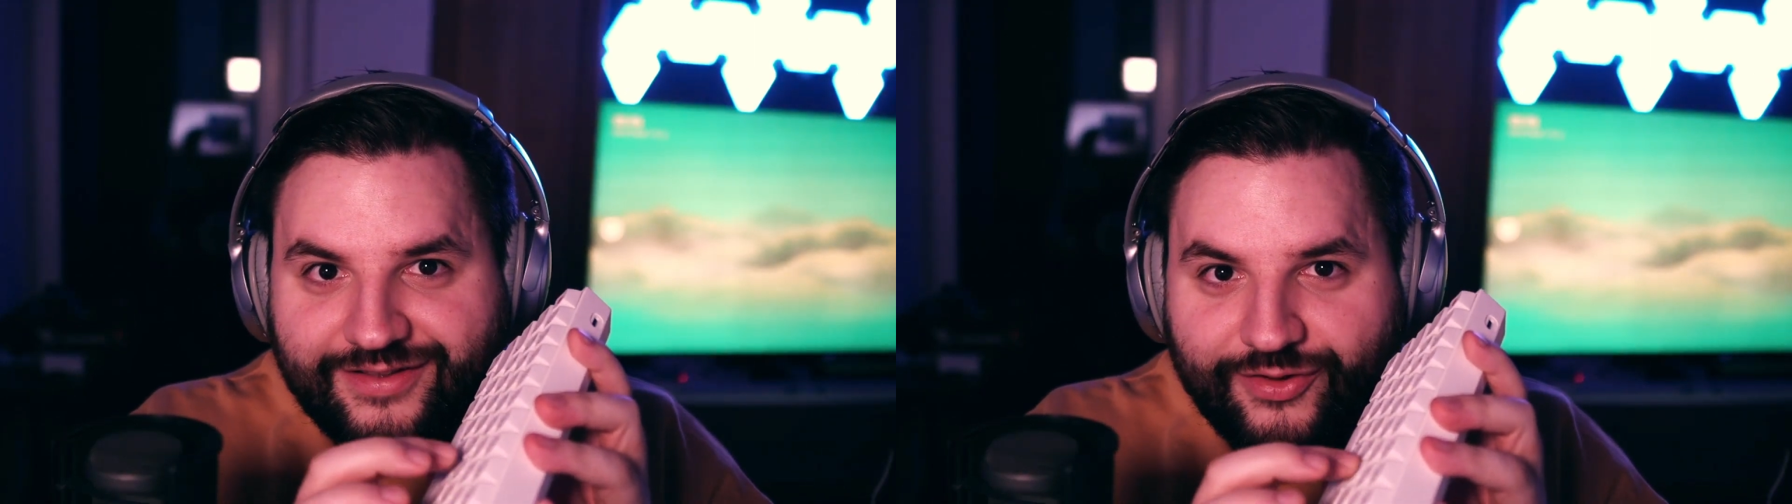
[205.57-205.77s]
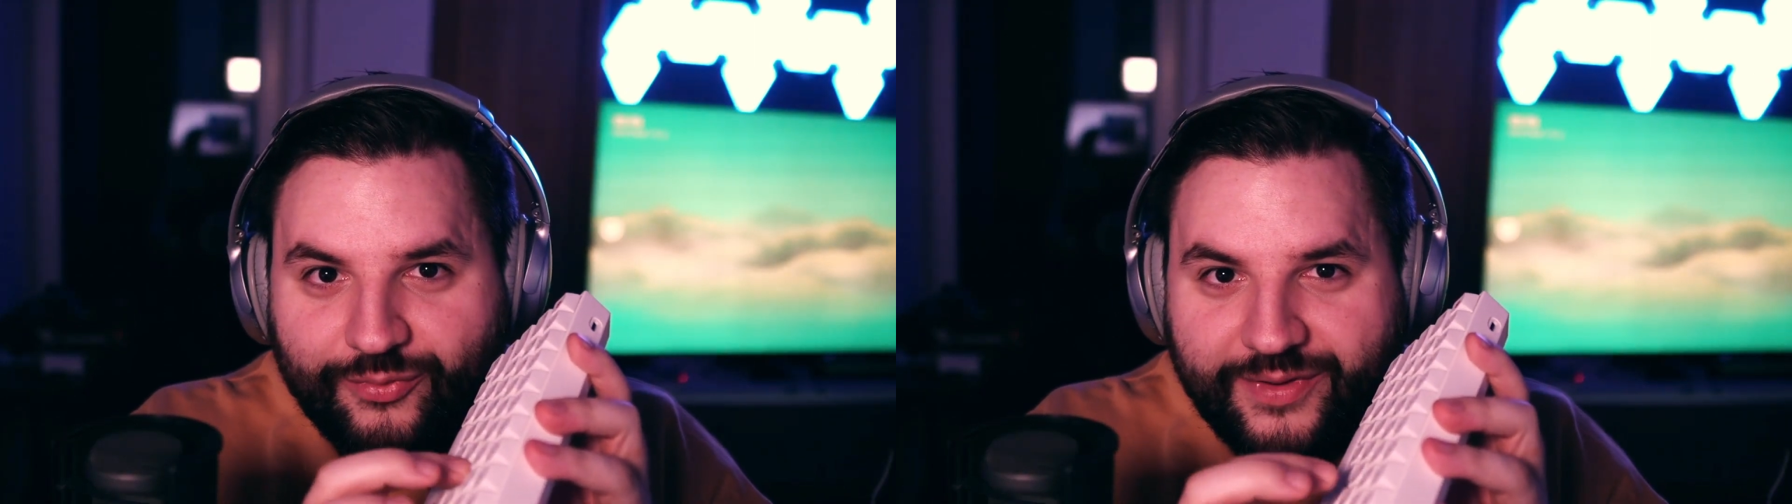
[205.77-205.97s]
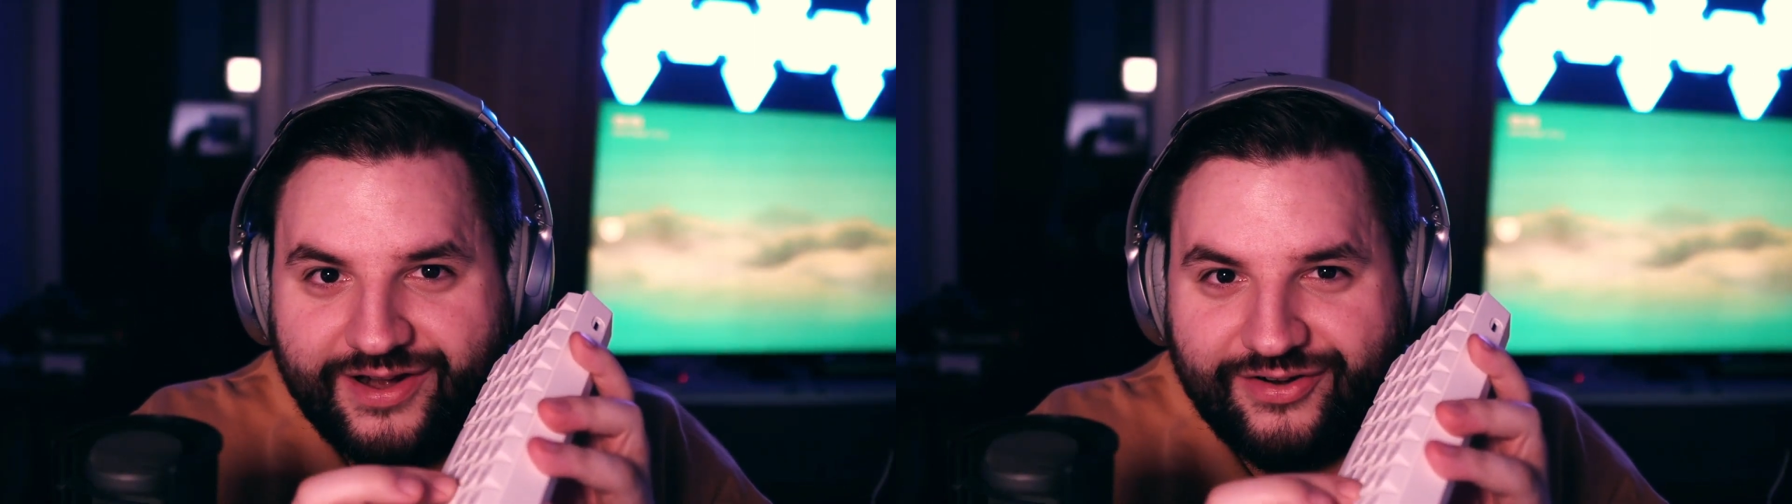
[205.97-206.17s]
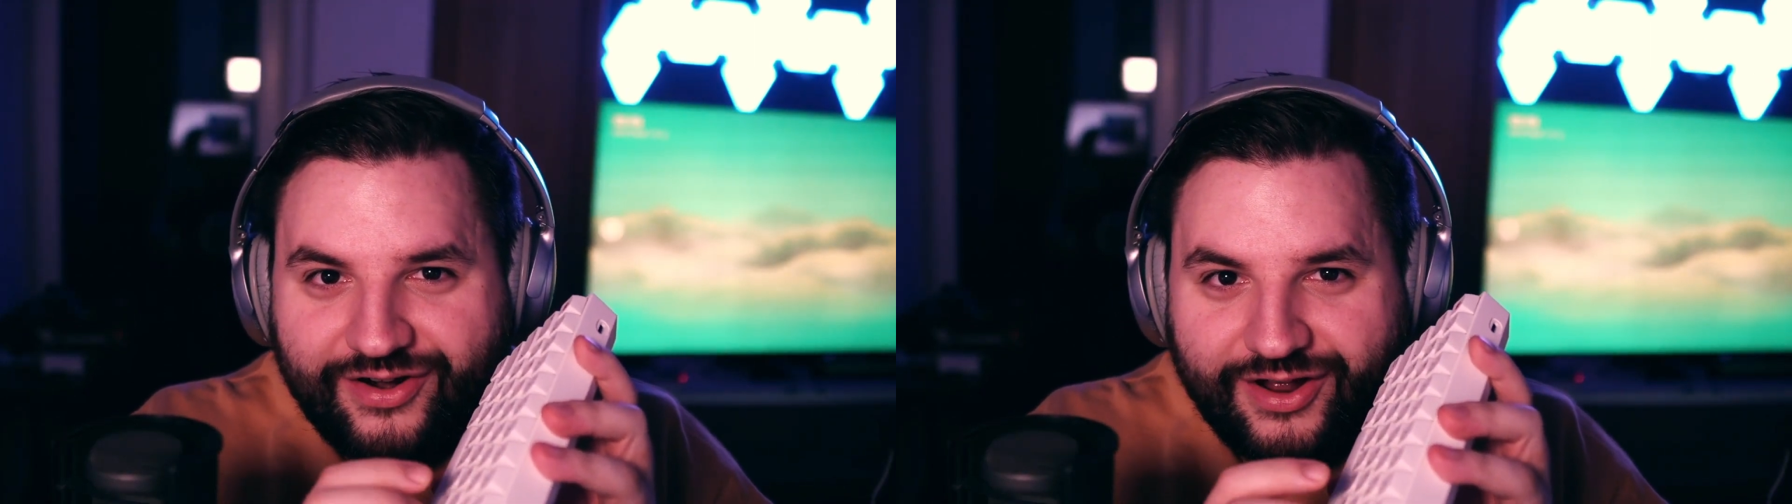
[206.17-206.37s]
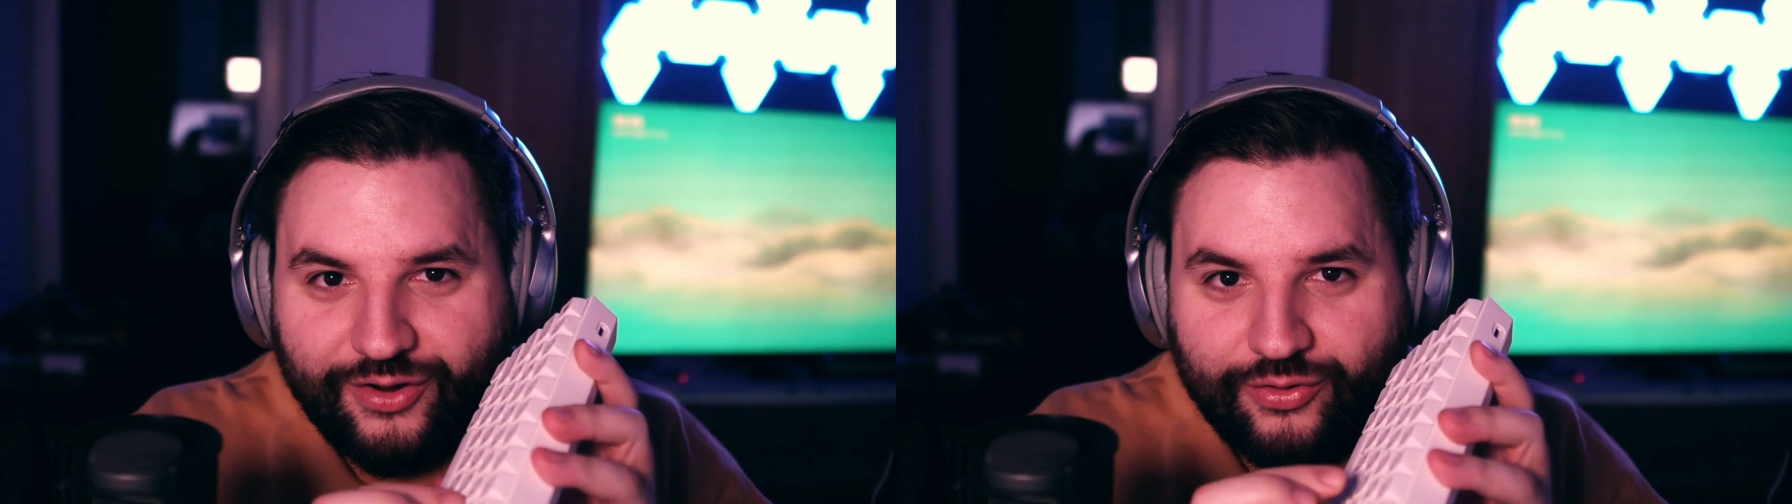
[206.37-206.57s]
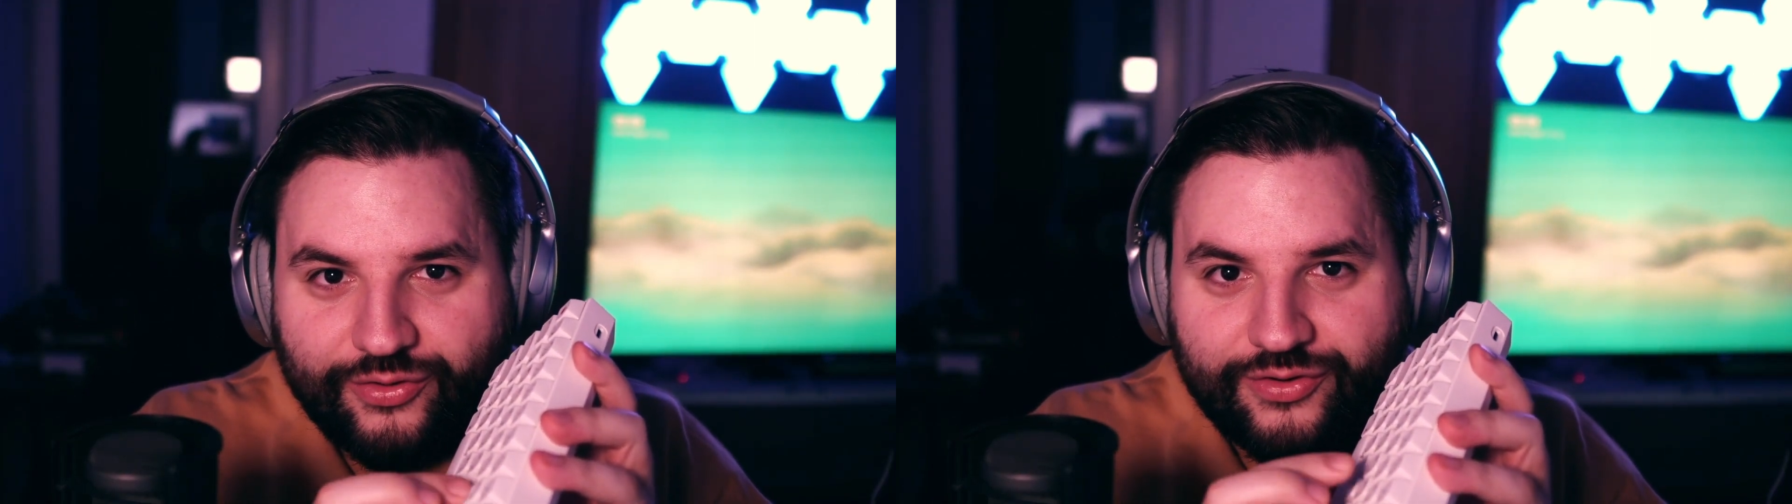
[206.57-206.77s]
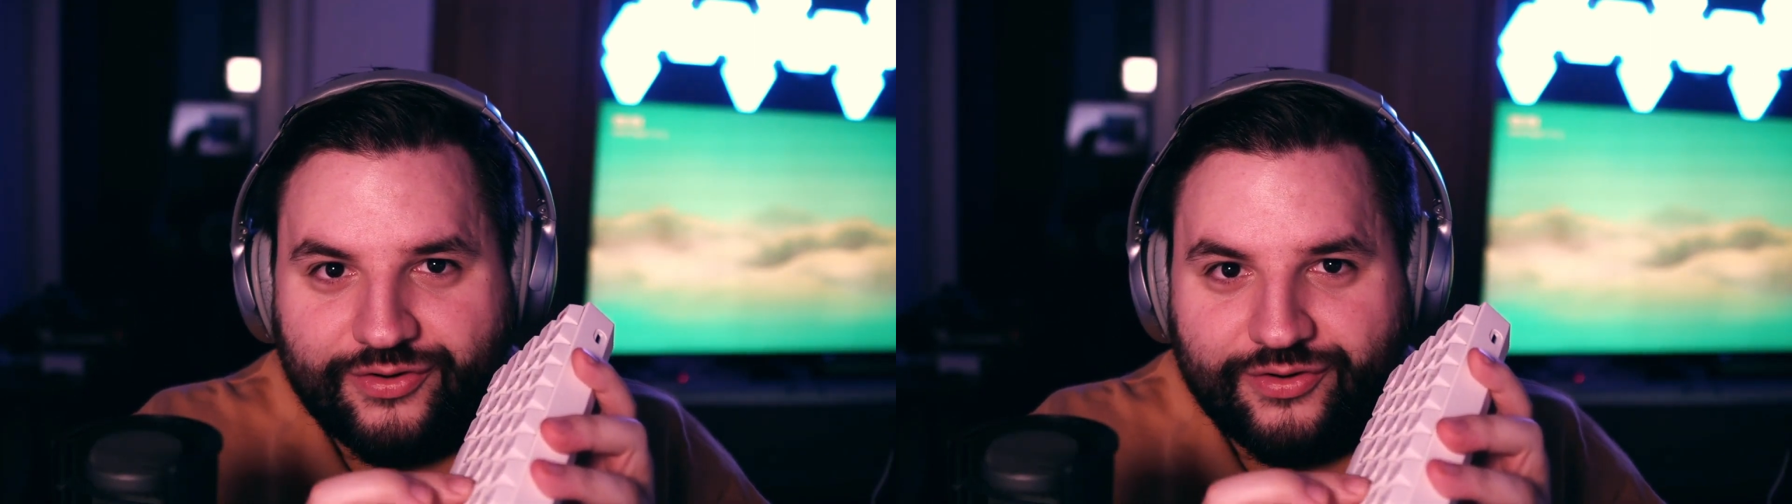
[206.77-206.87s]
No matter how